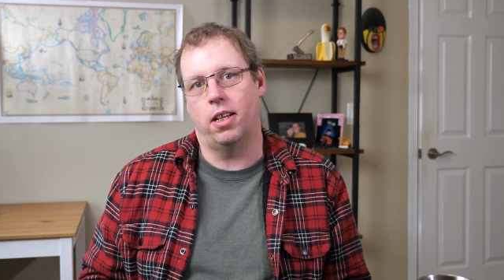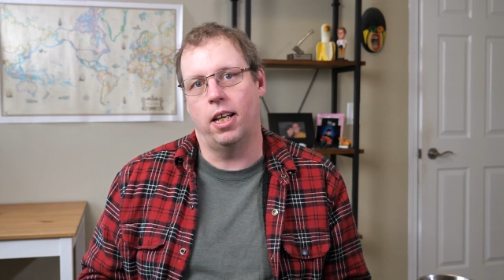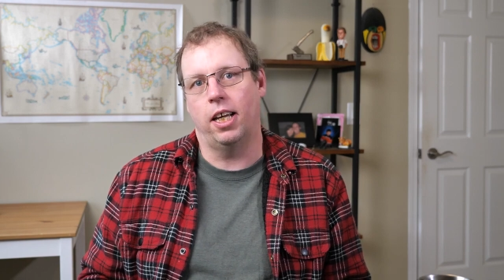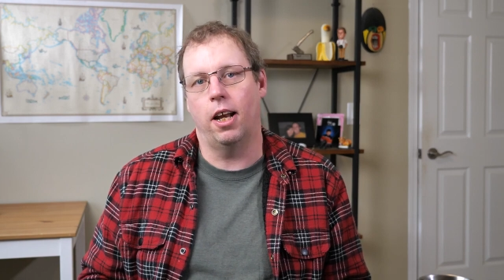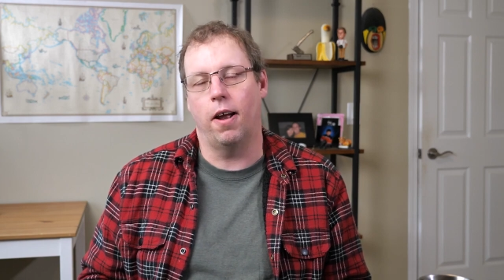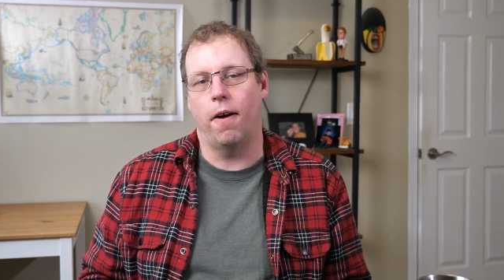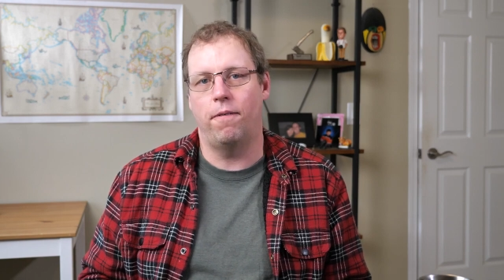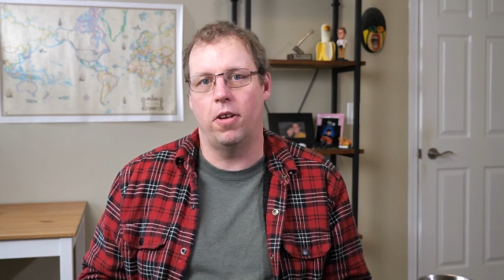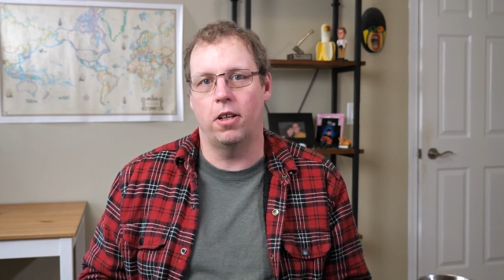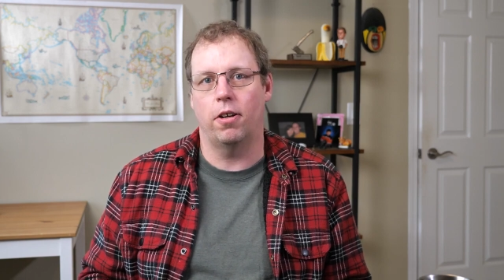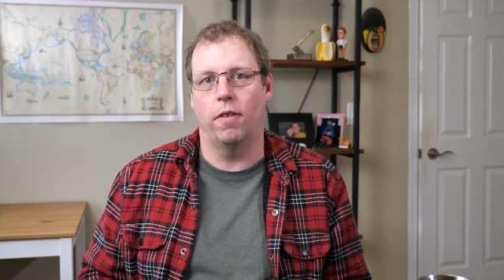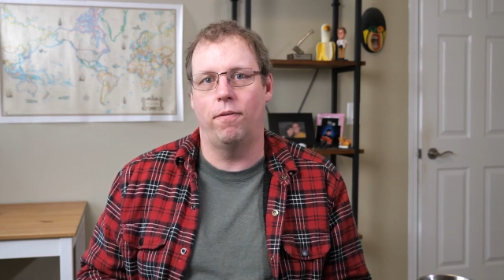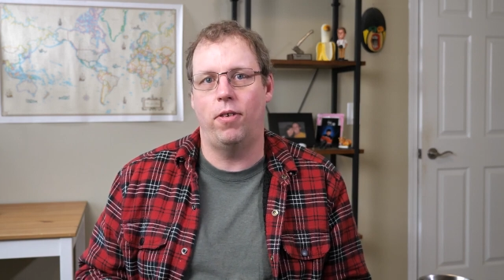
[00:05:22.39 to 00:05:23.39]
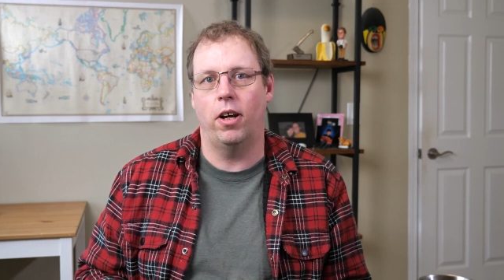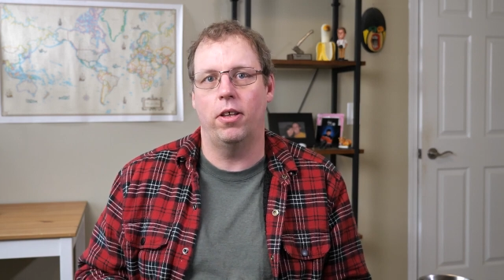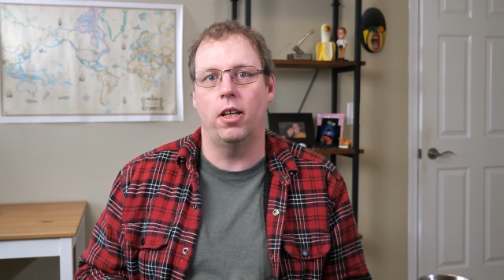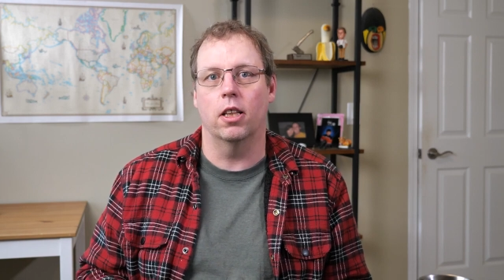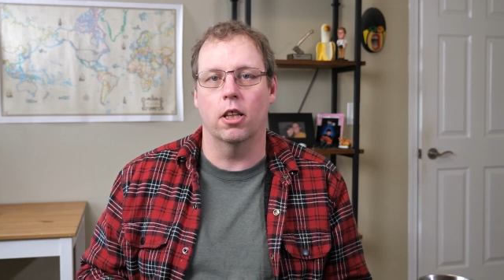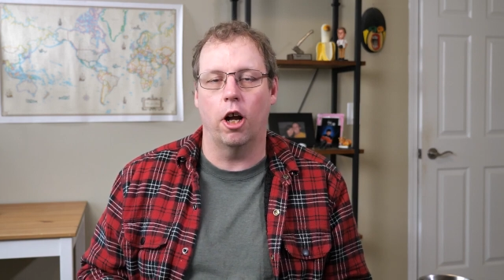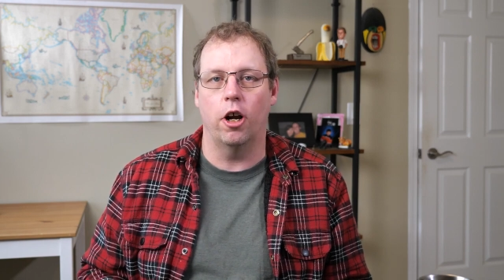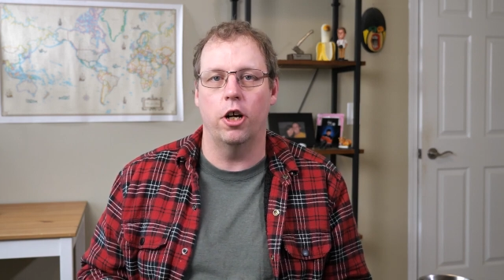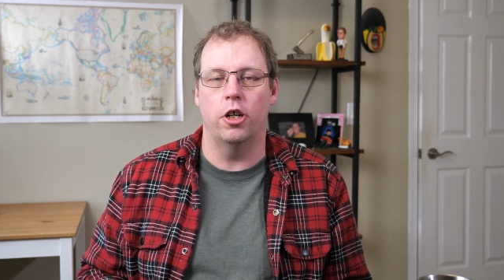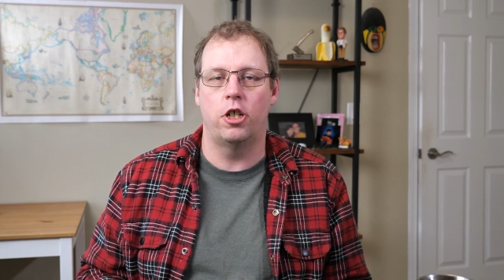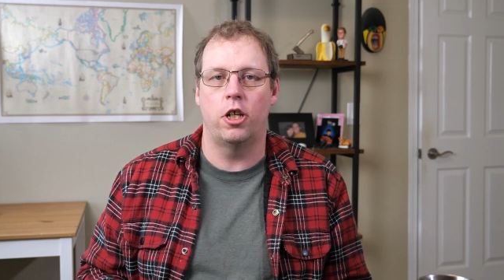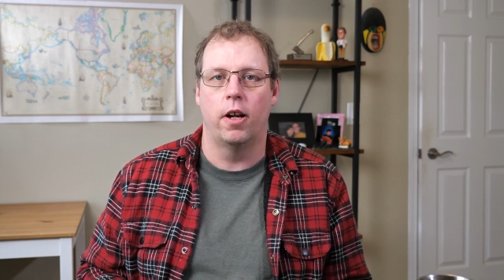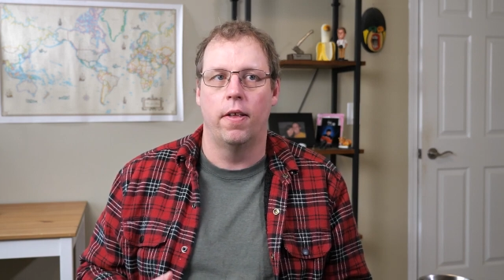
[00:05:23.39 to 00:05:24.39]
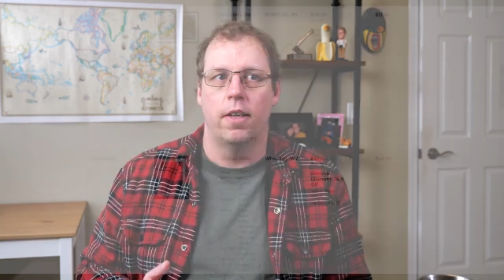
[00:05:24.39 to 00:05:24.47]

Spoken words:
And I get it's a fairly large